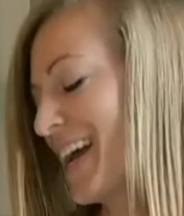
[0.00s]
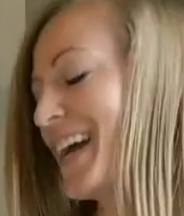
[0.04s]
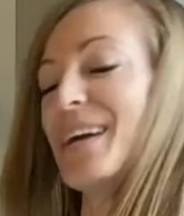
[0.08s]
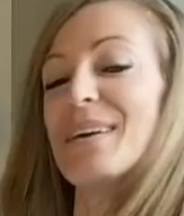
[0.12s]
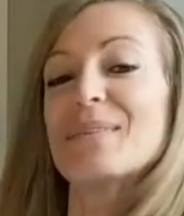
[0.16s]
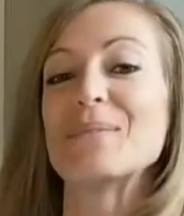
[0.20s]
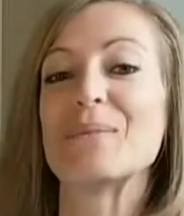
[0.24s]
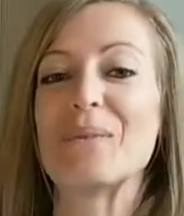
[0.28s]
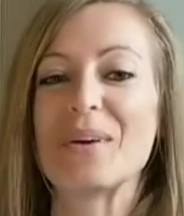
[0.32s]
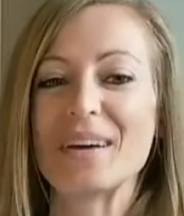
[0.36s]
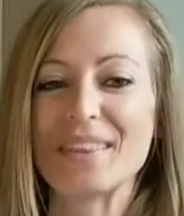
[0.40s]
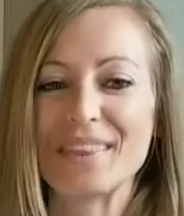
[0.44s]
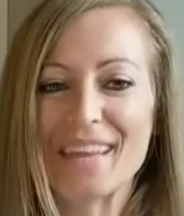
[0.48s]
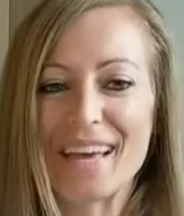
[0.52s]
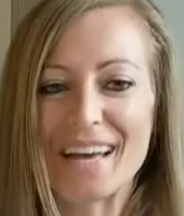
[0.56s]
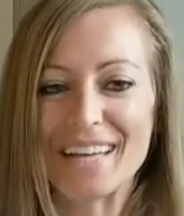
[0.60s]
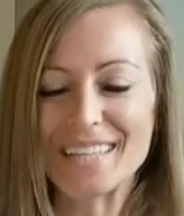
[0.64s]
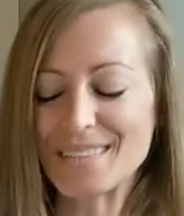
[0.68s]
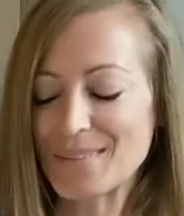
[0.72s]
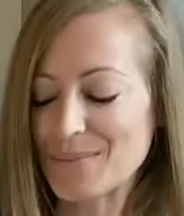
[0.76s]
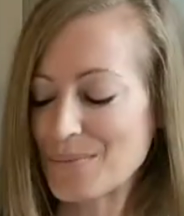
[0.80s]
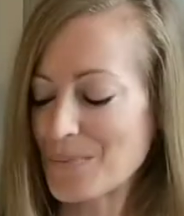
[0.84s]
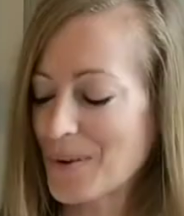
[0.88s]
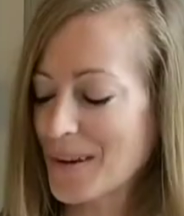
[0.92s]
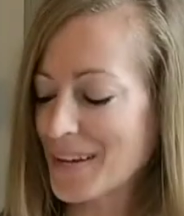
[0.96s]
One
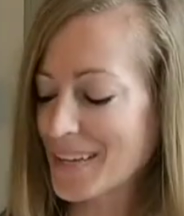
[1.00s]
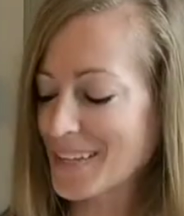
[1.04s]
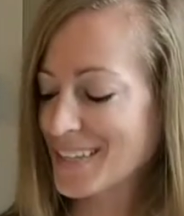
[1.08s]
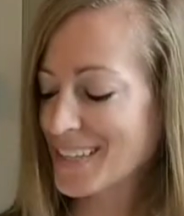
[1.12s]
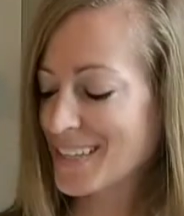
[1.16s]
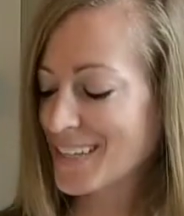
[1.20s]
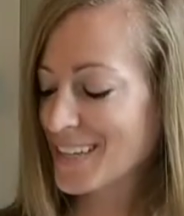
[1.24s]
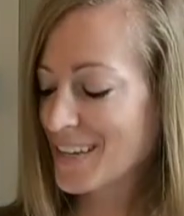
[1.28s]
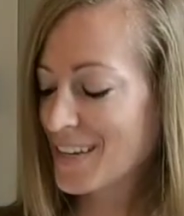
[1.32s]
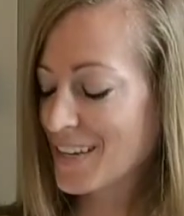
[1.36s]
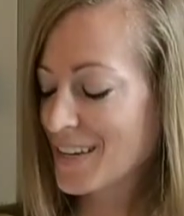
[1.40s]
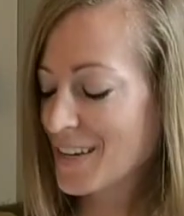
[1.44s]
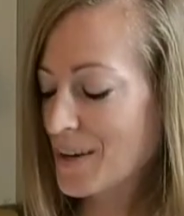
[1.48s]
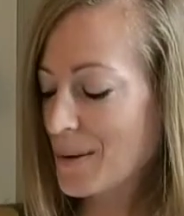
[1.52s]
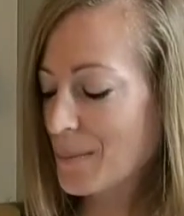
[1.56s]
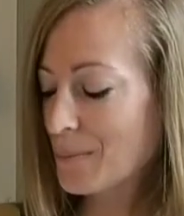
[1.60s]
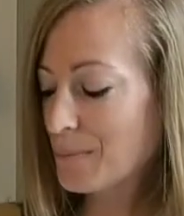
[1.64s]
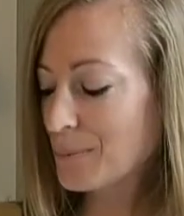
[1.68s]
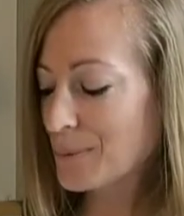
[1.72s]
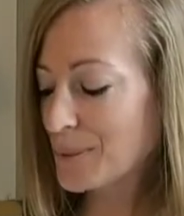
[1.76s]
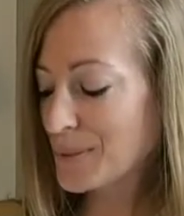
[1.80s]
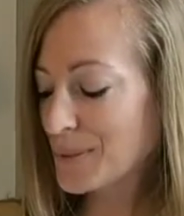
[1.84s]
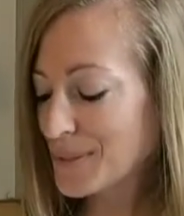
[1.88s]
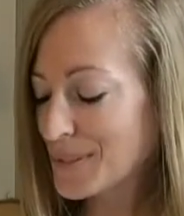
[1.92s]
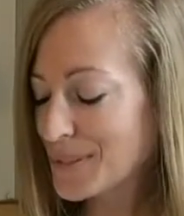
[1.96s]
last one,
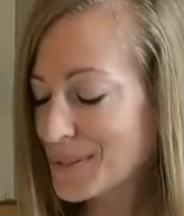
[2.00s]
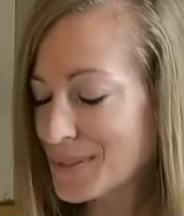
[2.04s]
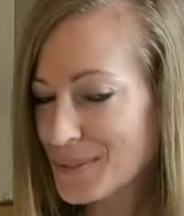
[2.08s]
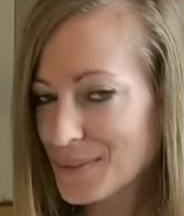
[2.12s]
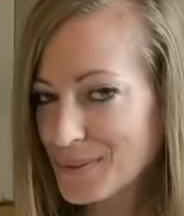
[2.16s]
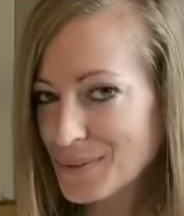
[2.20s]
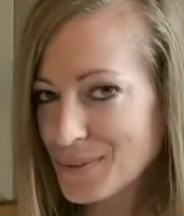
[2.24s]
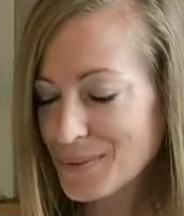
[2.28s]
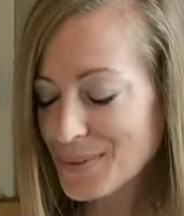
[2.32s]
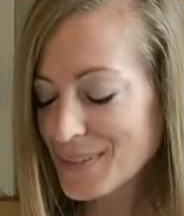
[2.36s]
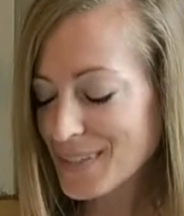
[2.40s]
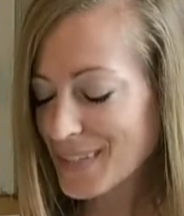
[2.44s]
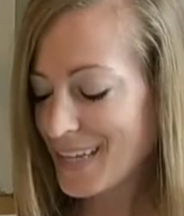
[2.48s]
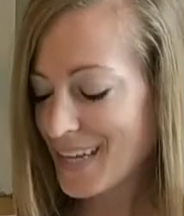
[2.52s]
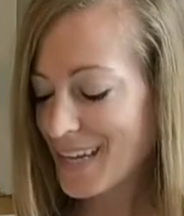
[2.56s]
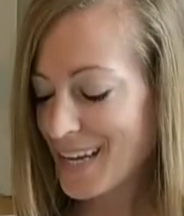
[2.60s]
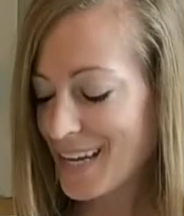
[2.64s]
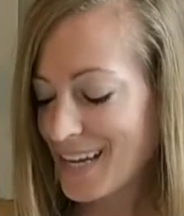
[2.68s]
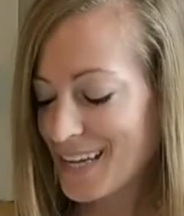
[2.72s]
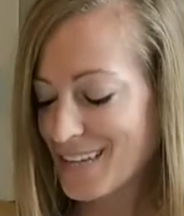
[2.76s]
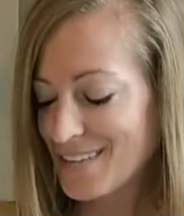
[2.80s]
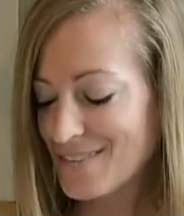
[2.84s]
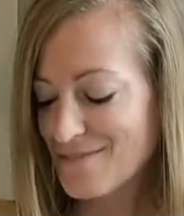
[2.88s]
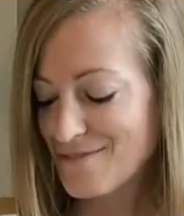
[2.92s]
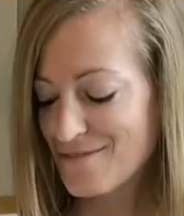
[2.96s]
blue
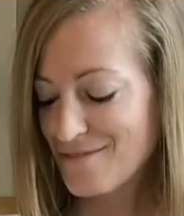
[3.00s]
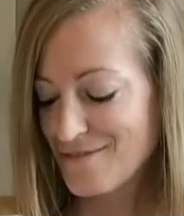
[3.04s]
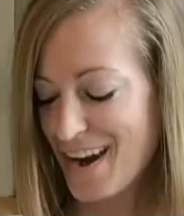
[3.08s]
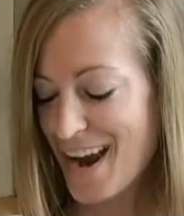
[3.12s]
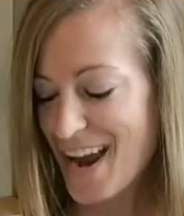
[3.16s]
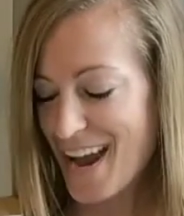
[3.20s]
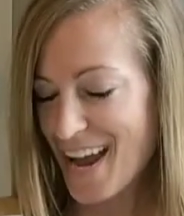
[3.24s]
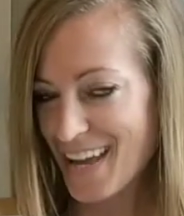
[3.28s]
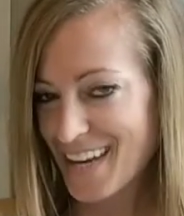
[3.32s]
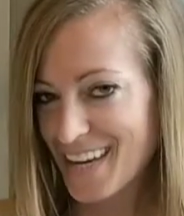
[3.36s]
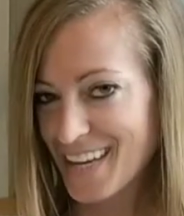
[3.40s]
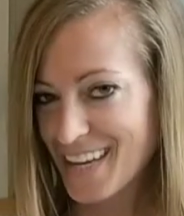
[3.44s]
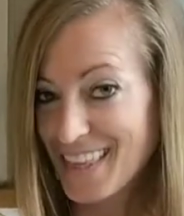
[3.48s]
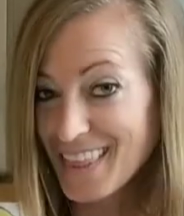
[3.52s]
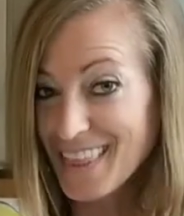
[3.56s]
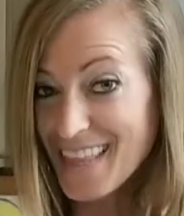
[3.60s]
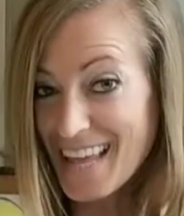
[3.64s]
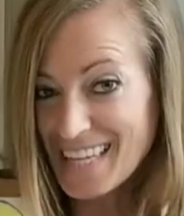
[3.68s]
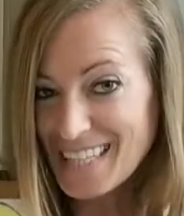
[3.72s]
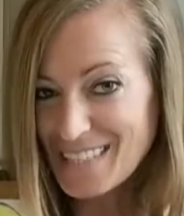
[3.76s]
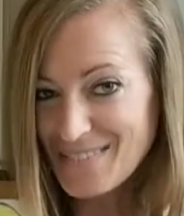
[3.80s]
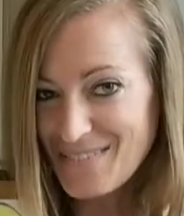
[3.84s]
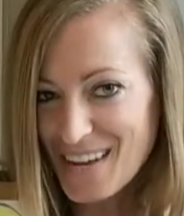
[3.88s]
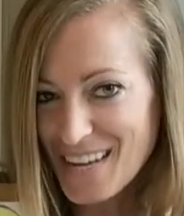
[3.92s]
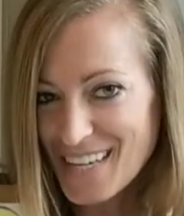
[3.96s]
and red.
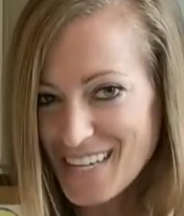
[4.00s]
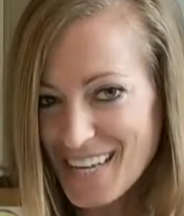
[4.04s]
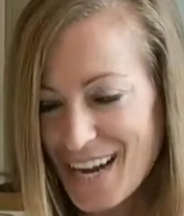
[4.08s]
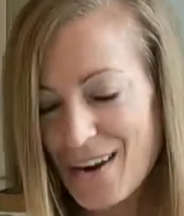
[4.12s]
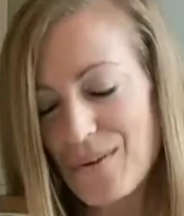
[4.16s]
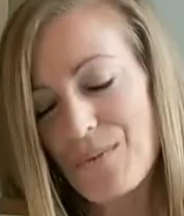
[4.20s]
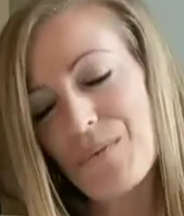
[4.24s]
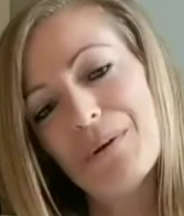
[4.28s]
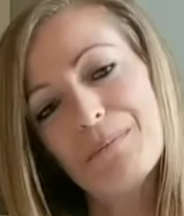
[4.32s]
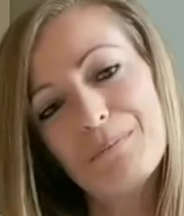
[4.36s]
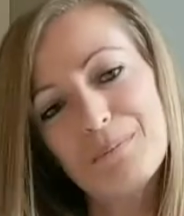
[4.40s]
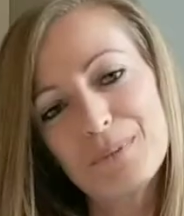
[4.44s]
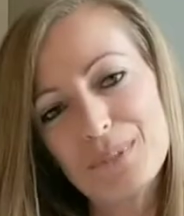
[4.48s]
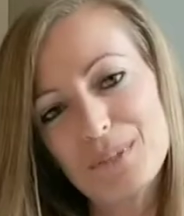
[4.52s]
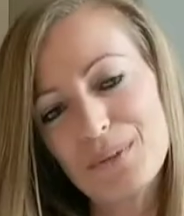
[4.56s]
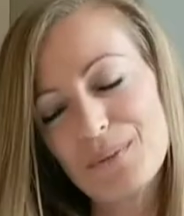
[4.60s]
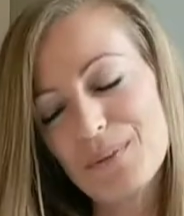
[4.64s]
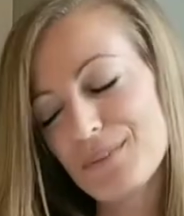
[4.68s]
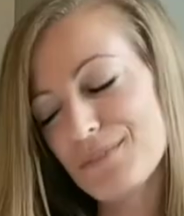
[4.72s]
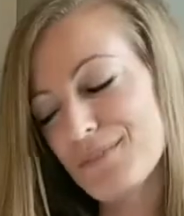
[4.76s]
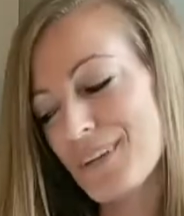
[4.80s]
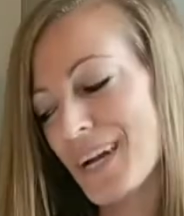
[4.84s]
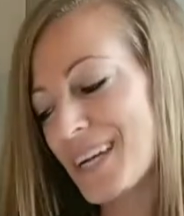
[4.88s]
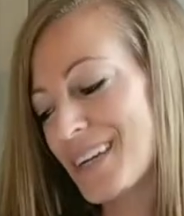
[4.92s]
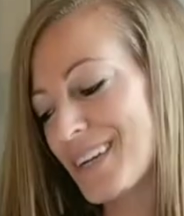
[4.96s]
Let's find out what blue
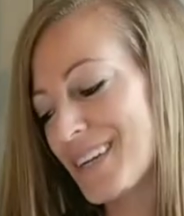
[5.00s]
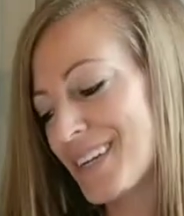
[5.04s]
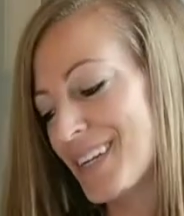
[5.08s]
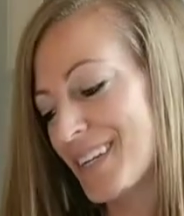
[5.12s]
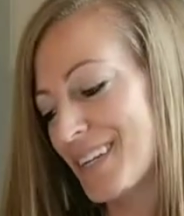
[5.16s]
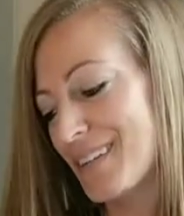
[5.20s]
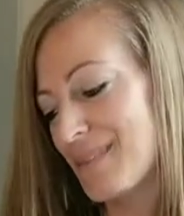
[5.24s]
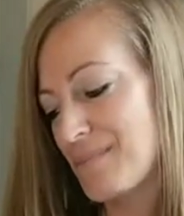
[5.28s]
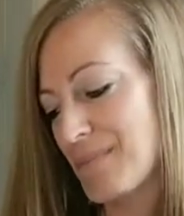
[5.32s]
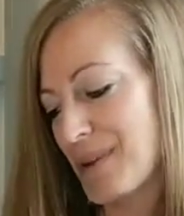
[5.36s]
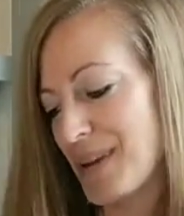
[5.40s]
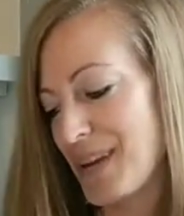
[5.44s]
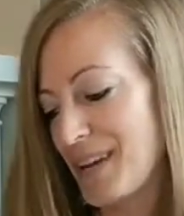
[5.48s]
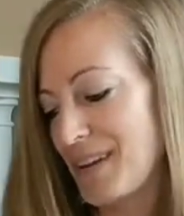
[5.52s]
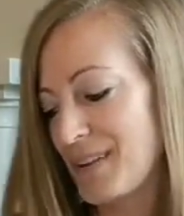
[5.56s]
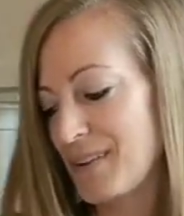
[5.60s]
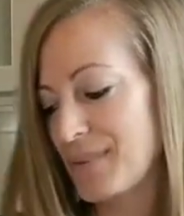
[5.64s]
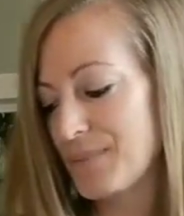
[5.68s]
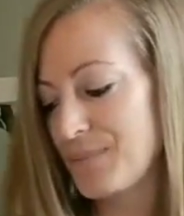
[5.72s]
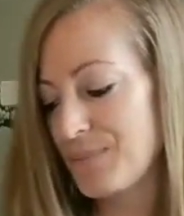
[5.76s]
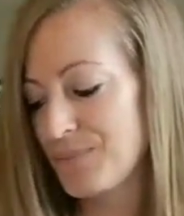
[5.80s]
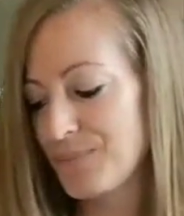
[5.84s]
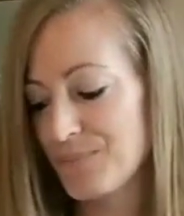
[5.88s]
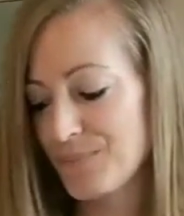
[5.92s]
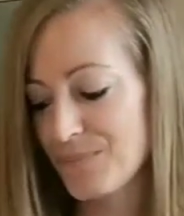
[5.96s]
and red are going to make.
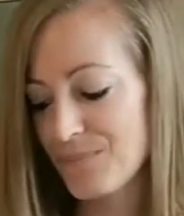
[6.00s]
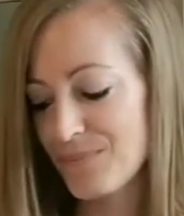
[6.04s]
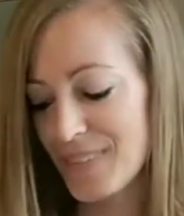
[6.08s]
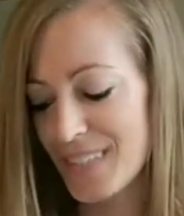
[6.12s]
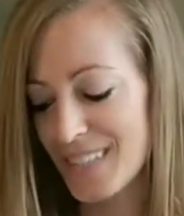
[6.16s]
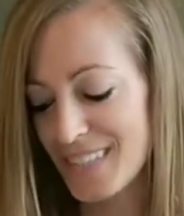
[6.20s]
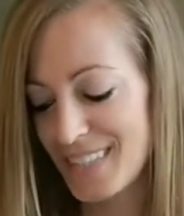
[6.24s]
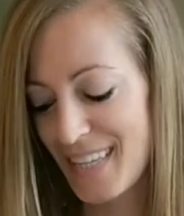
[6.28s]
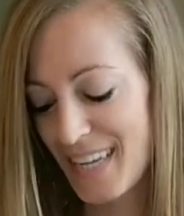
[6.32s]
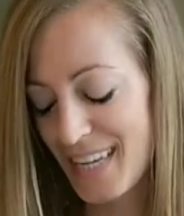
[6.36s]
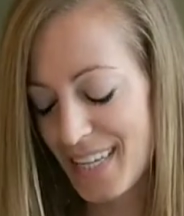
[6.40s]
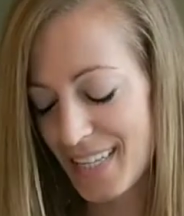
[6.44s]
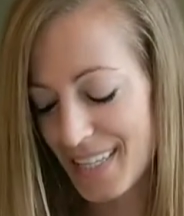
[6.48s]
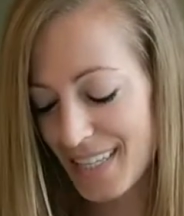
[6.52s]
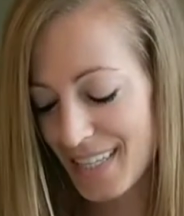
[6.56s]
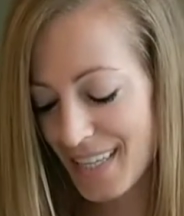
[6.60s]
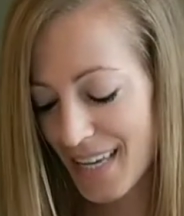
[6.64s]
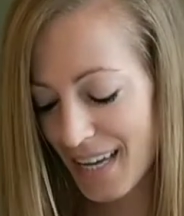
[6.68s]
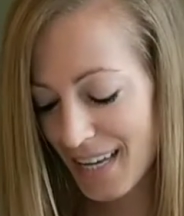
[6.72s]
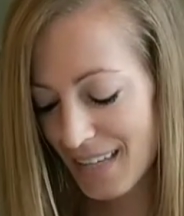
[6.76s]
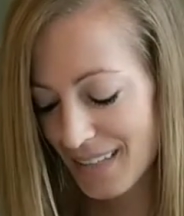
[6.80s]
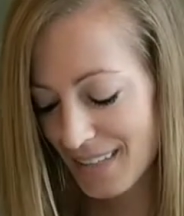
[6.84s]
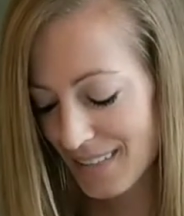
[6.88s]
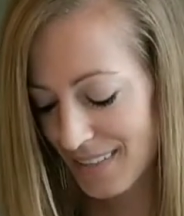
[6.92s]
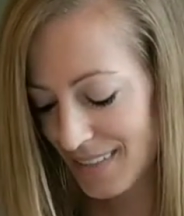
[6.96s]
Take a
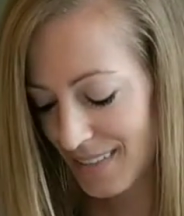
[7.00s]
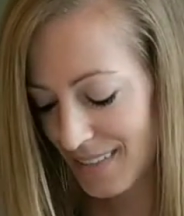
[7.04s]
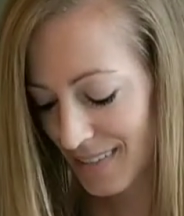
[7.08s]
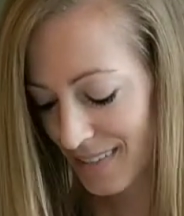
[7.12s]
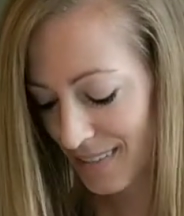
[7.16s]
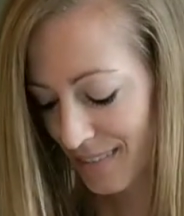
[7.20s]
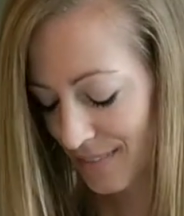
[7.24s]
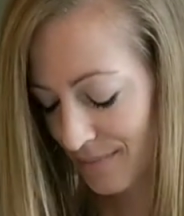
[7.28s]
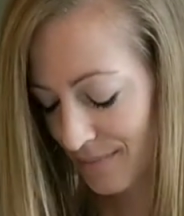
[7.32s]
guess.